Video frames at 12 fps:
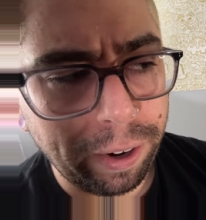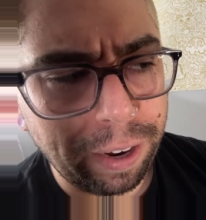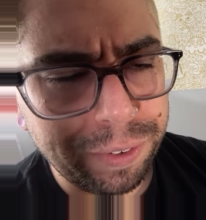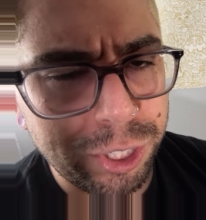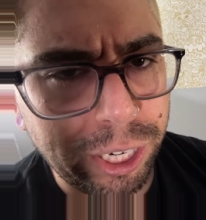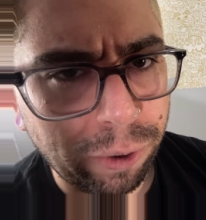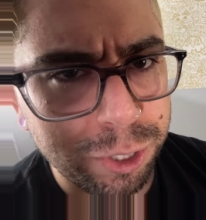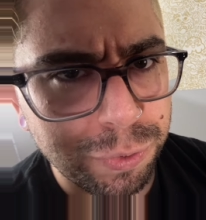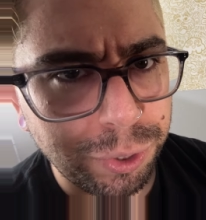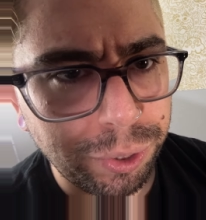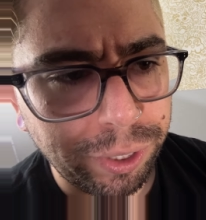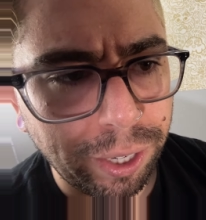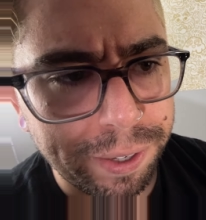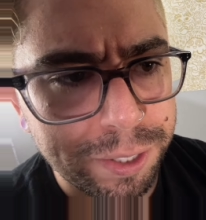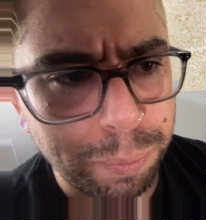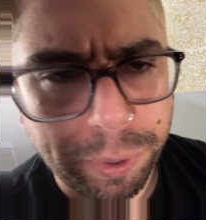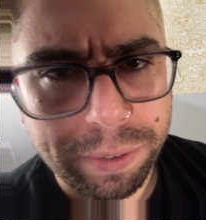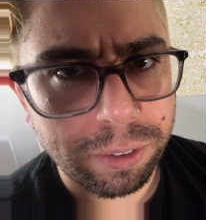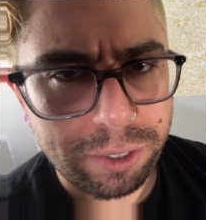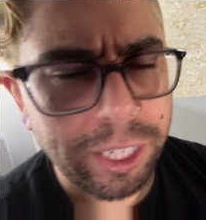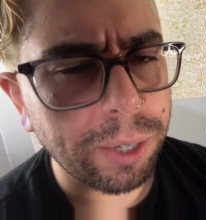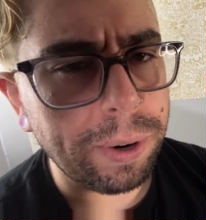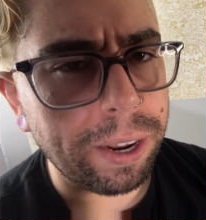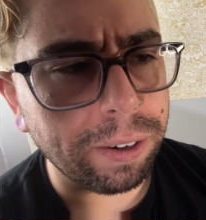I have a challenge for you guys, but stick
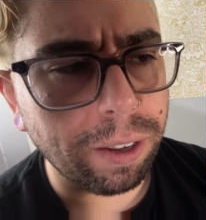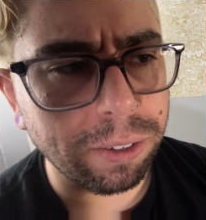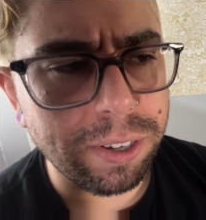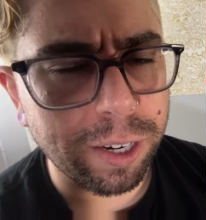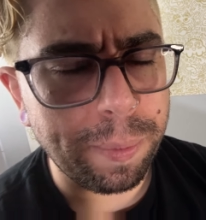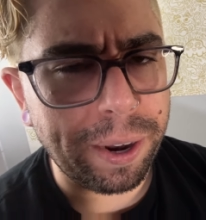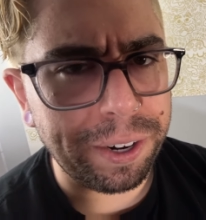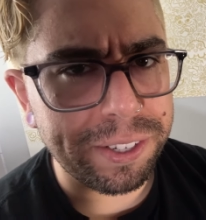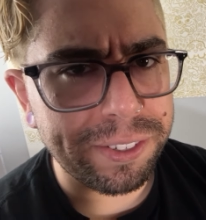around, I'll talk about it in a